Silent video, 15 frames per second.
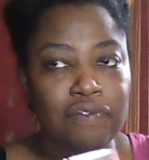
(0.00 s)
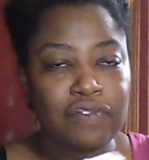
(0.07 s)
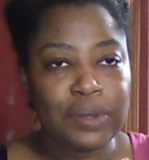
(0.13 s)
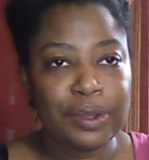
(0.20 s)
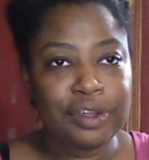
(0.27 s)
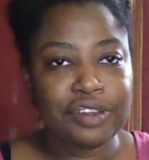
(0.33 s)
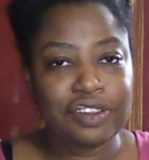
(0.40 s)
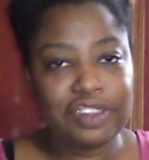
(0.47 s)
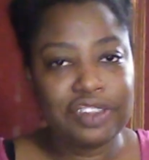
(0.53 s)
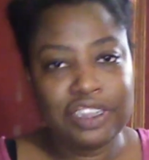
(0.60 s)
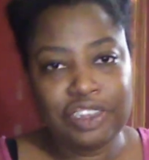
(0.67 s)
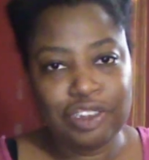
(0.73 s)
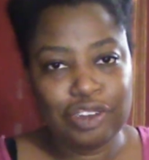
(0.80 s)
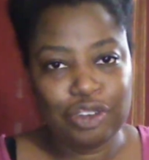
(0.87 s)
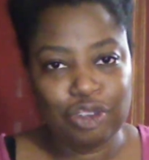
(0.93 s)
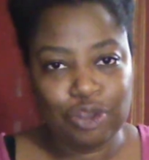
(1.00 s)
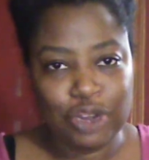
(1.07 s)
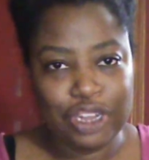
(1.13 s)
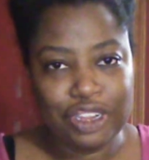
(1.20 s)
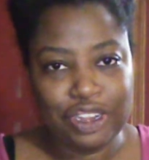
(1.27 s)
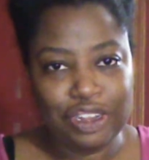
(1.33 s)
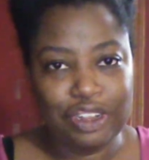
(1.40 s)
first teaser
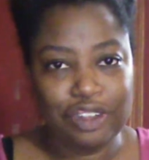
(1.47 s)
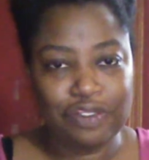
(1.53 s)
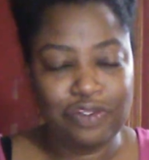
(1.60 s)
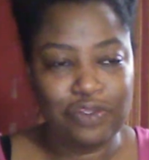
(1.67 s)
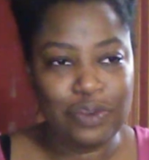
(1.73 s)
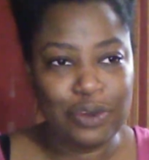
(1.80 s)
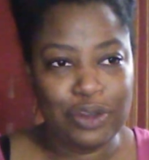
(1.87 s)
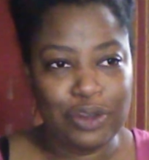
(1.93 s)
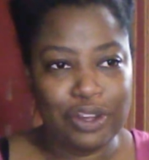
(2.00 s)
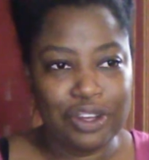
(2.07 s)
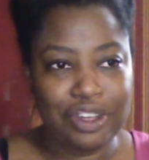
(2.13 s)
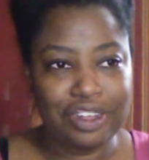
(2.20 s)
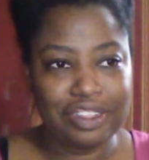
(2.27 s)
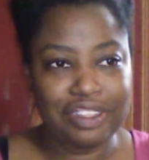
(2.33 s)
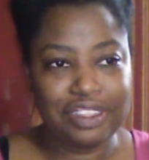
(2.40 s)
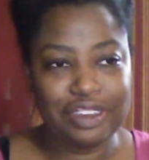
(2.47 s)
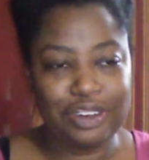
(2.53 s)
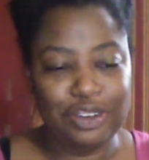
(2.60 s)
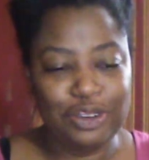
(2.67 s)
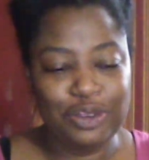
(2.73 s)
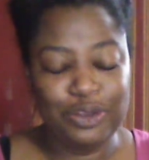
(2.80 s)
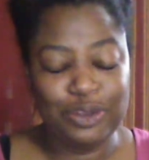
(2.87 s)
trailer for the
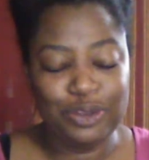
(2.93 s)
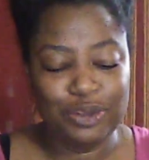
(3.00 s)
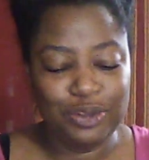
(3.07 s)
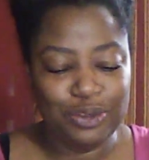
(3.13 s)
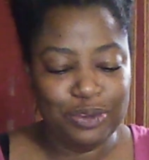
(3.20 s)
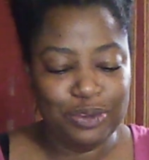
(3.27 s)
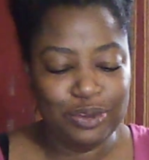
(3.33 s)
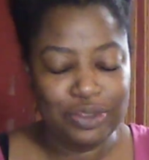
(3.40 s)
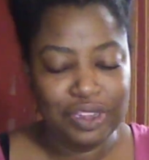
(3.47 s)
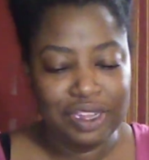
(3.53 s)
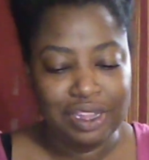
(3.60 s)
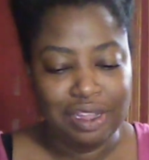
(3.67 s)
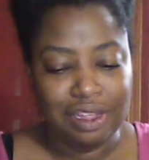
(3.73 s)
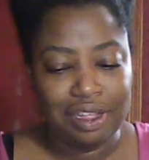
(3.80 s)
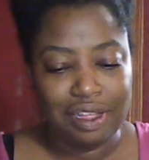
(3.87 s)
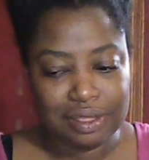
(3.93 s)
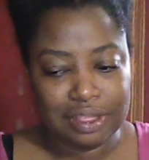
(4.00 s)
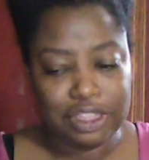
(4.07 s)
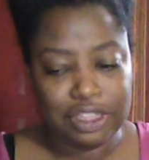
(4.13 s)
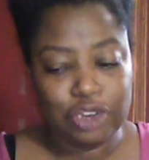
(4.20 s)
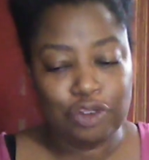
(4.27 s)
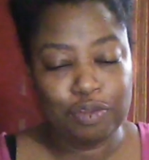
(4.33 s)
new
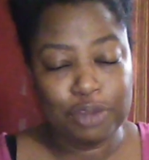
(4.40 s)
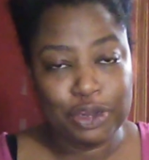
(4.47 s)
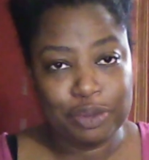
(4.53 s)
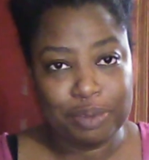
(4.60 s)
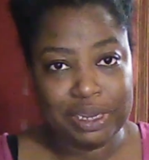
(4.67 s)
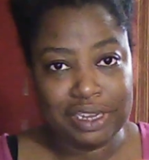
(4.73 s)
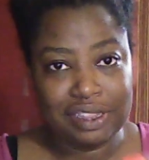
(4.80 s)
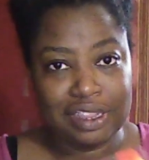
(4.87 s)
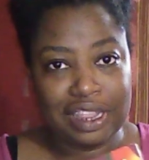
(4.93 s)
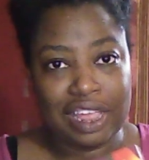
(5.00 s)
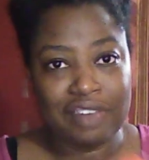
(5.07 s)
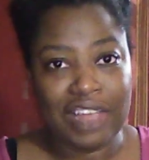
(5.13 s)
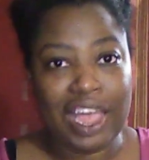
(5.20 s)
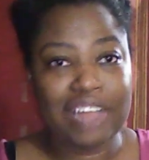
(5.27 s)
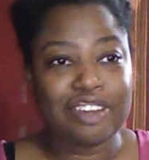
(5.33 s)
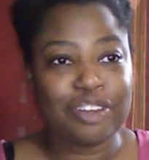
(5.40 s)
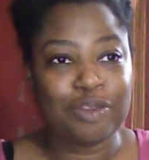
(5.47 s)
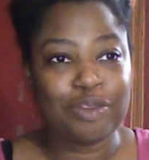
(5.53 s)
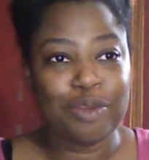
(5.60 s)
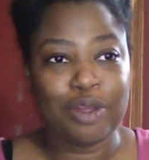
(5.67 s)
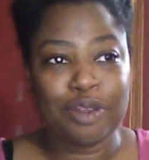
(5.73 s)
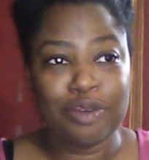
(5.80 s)
Little Mermaid, the live action
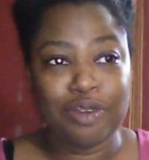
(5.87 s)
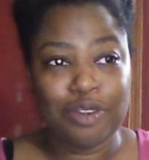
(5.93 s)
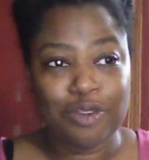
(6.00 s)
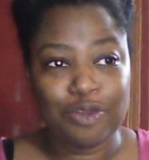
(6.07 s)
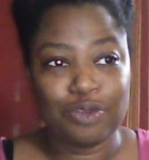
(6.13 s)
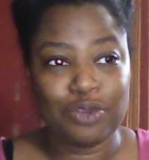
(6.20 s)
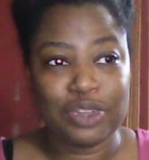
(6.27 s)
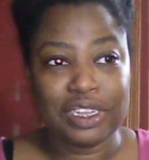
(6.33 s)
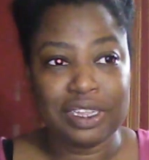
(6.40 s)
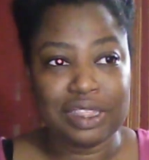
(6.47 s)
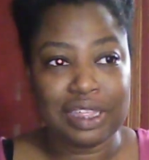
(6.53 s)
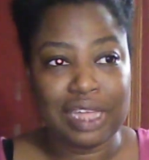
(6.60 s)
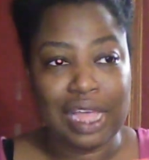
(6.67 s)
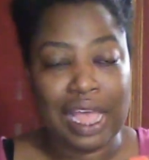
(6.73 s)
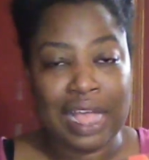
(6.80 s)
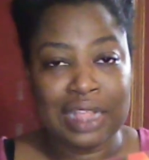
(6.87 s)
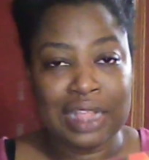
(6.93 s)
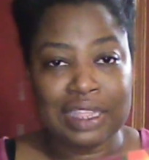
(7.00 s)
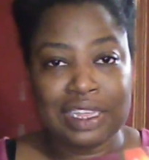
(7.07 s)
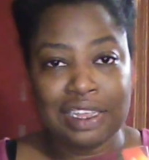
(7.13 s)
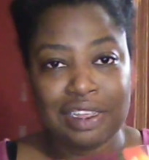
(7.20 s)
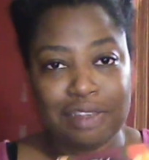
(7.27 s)
one with
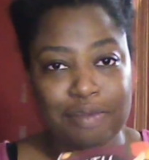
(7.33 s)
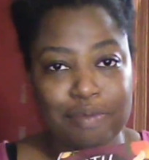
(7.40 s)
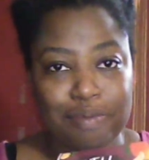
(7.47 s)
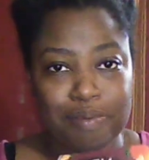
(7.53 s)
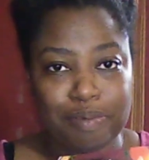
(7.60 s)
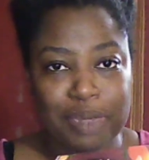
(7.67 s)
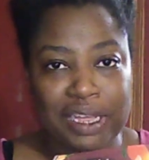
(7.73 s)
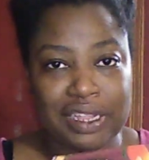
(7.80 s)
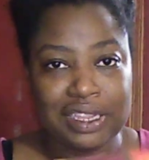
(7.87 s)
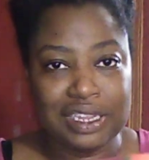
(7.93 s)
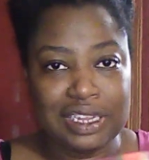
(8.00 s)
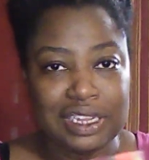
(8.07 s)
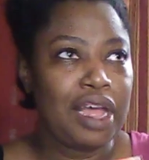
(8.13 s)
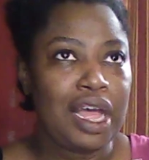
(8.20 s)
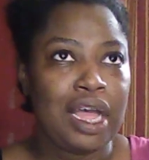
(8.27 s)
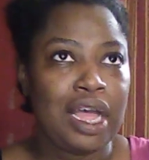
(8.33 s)
Halle Bailey,